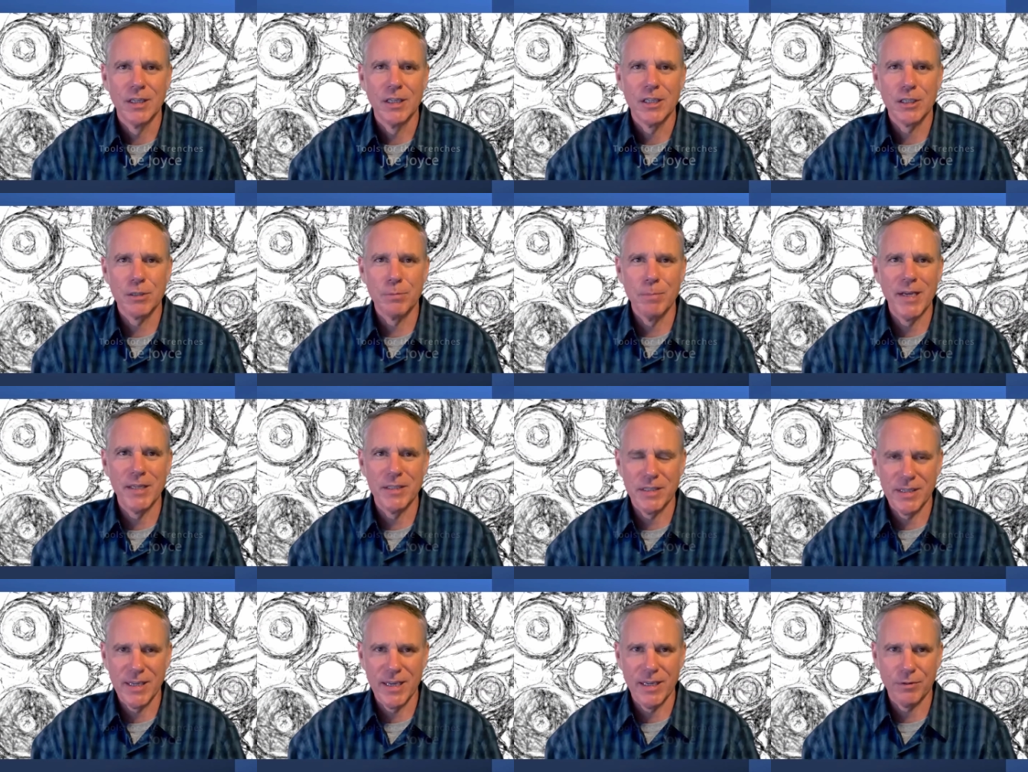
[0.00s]
SMED
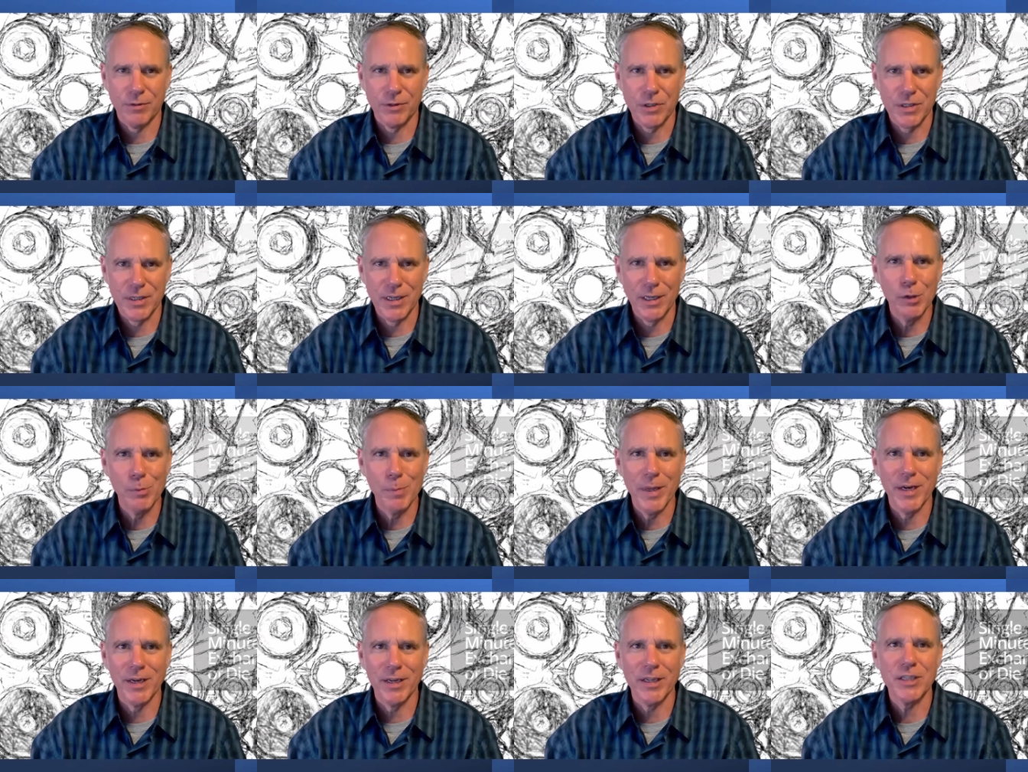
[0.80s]
stands for single
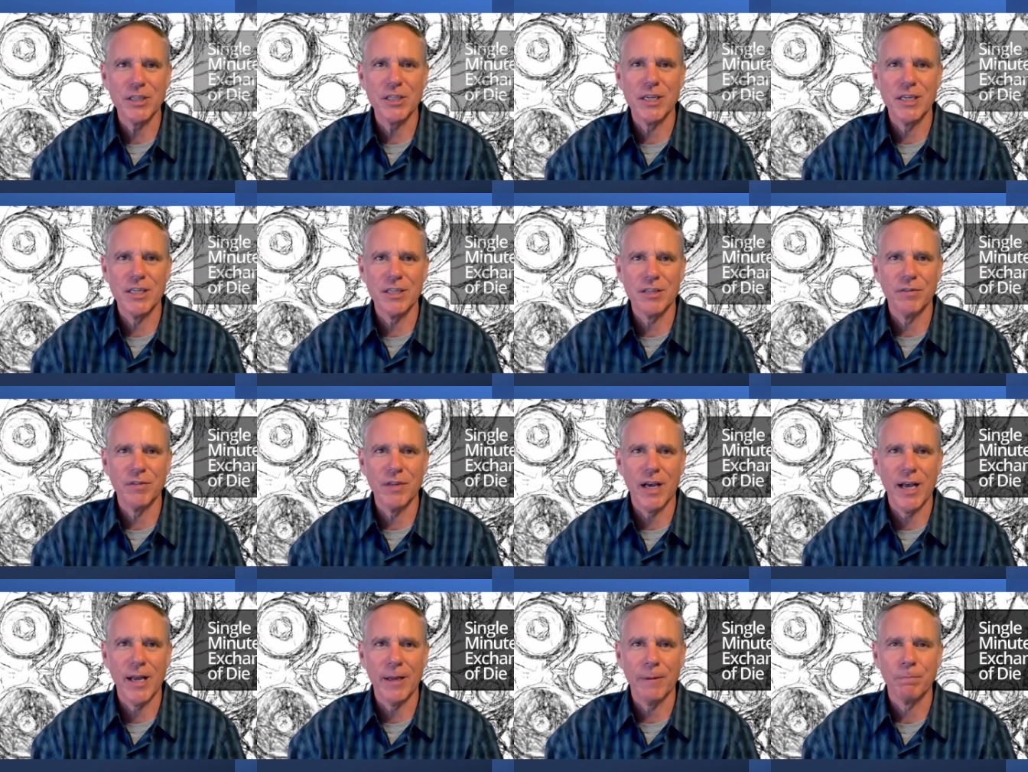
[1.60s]
minute exchange of
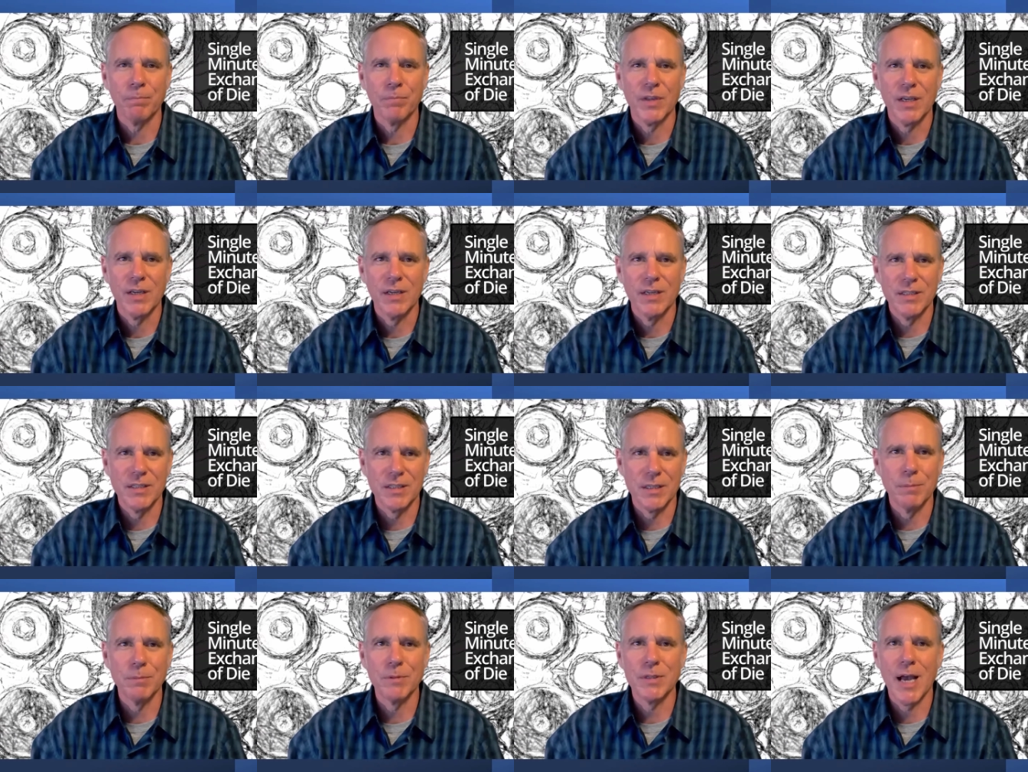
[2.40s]
die, and
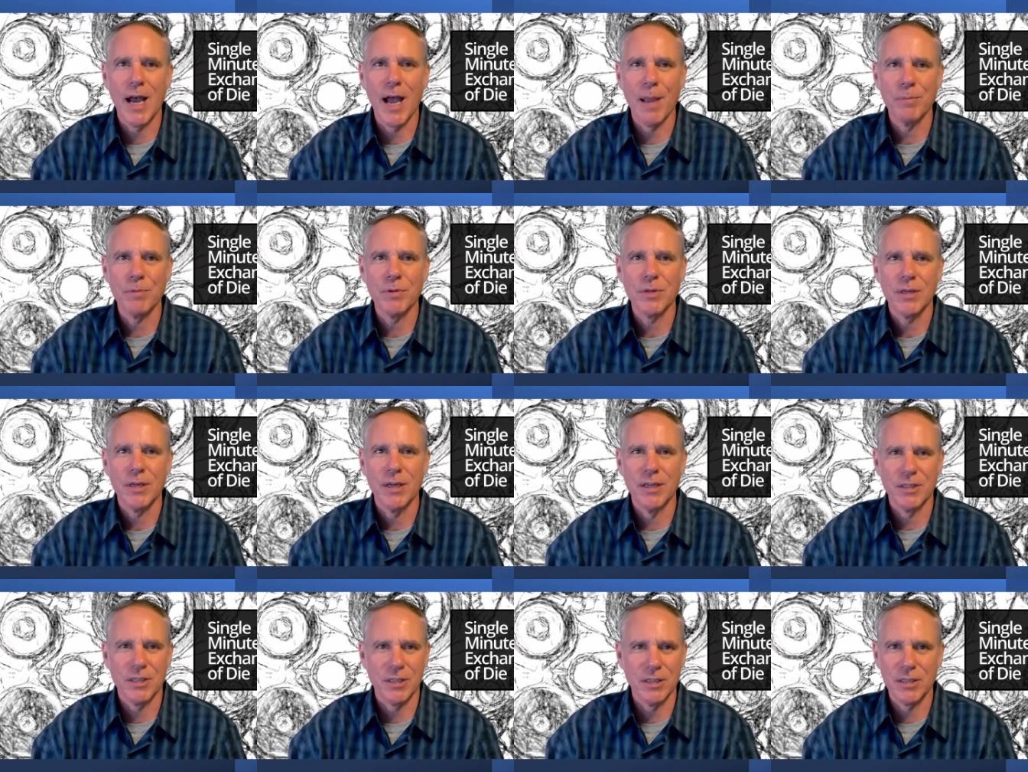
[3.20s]
sometimes
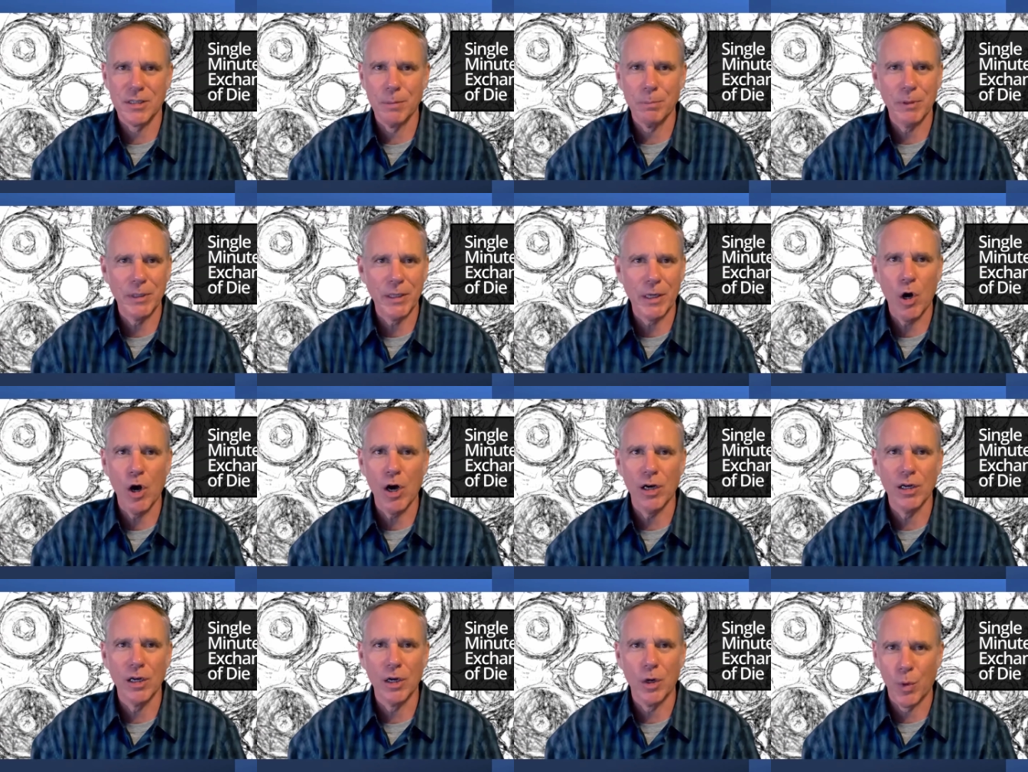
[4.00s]
it's just simply
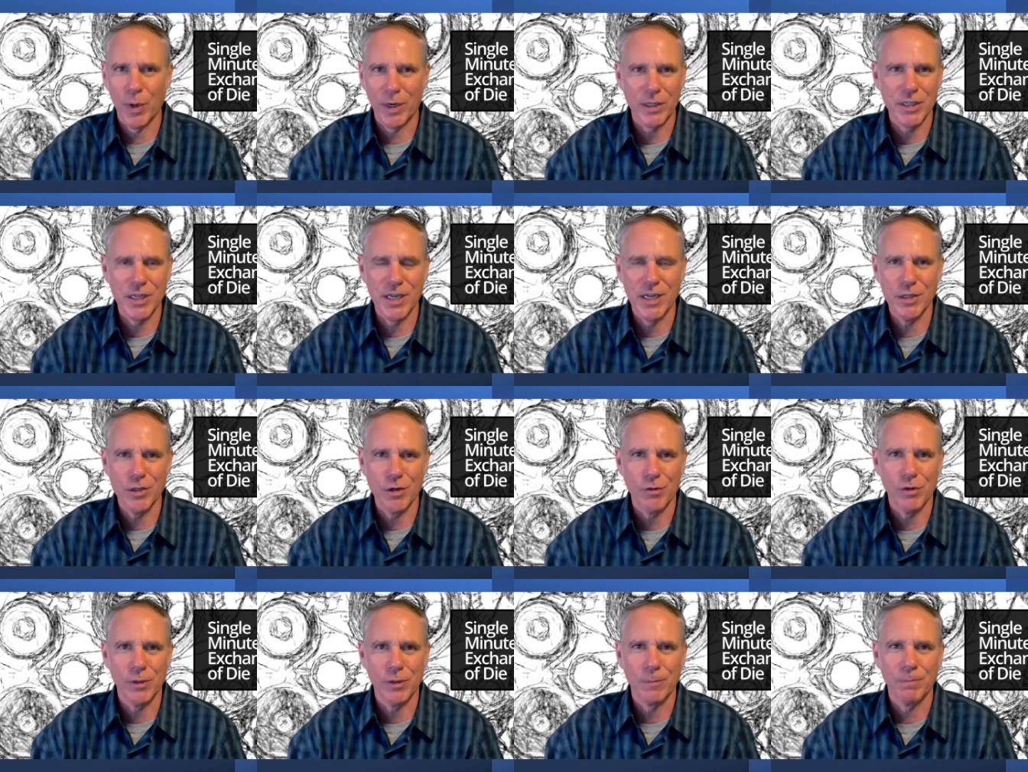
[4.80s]
called quick
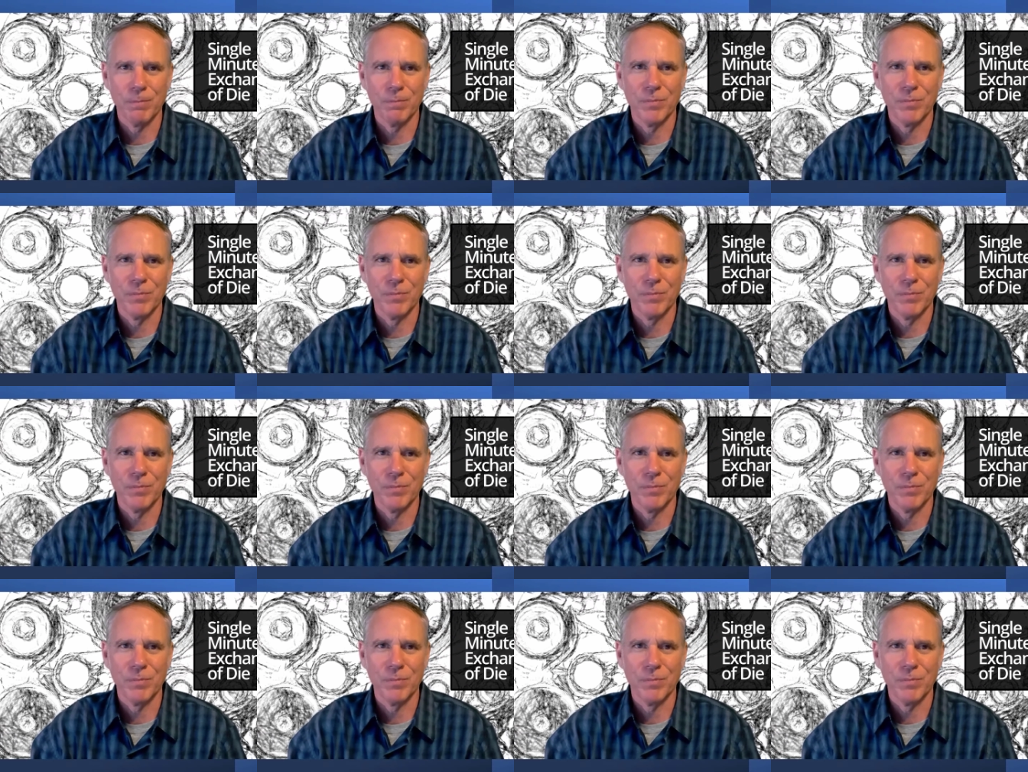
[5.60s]
changeover.